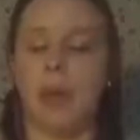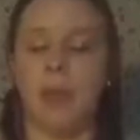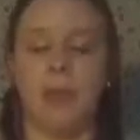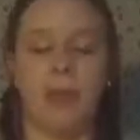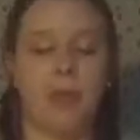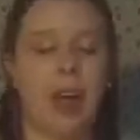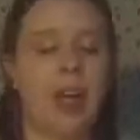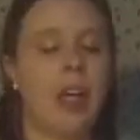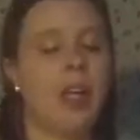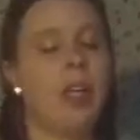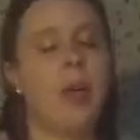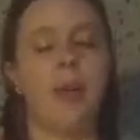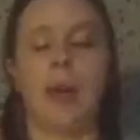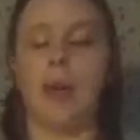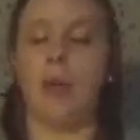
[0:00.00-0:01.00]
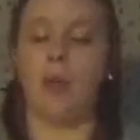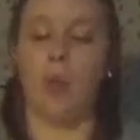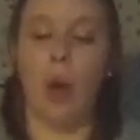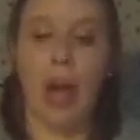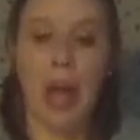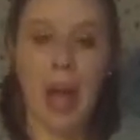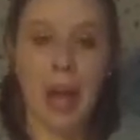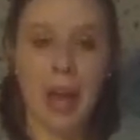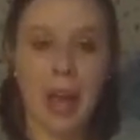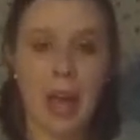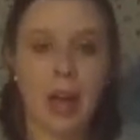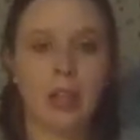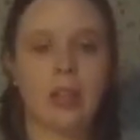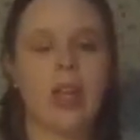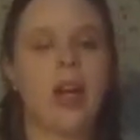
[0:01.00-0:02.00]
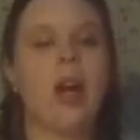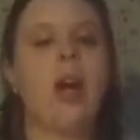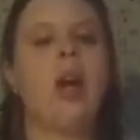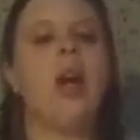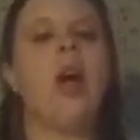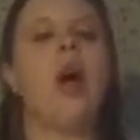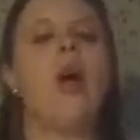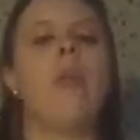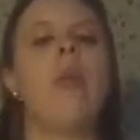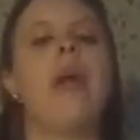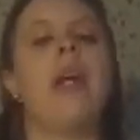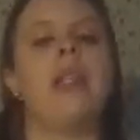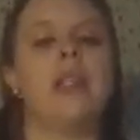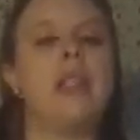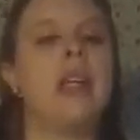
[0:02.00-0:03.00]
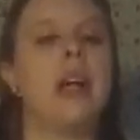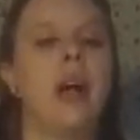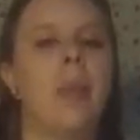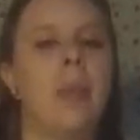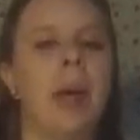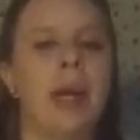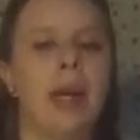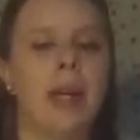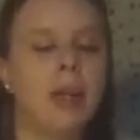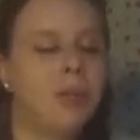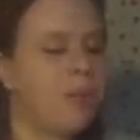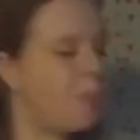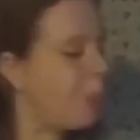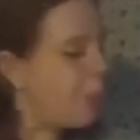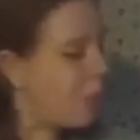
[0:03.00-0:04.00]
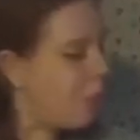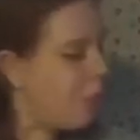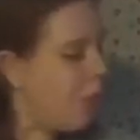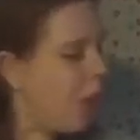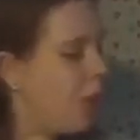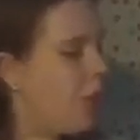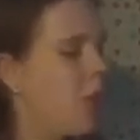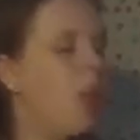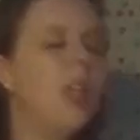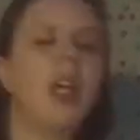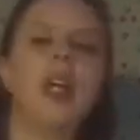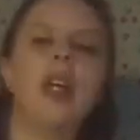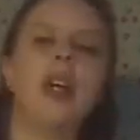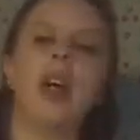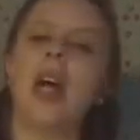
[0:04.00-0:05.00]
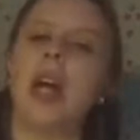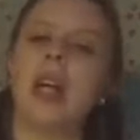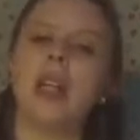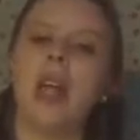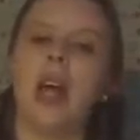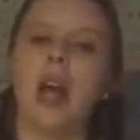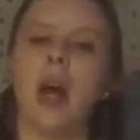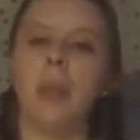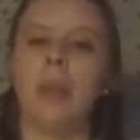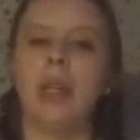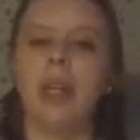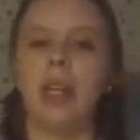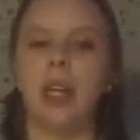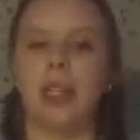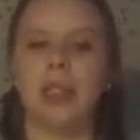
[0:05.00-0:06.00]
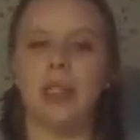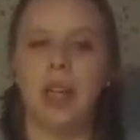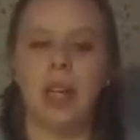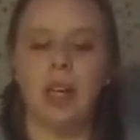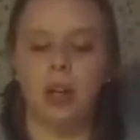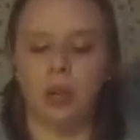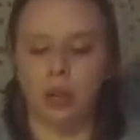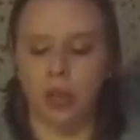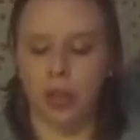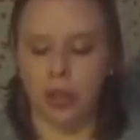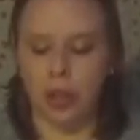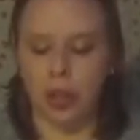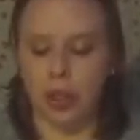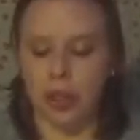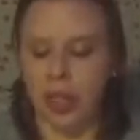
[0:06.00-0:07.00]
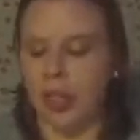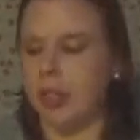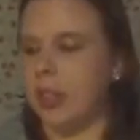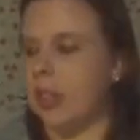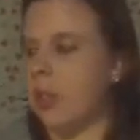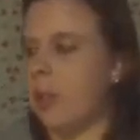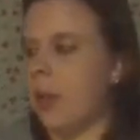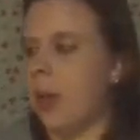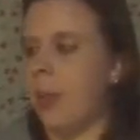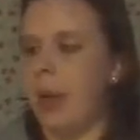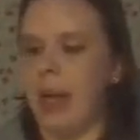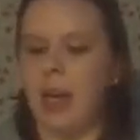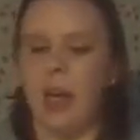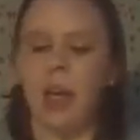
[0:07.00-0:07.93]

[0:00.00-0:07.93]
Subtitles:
funny, they may be way out there, but it's their opinion. So then you'll hang that up, and the next day you will do your science experiment.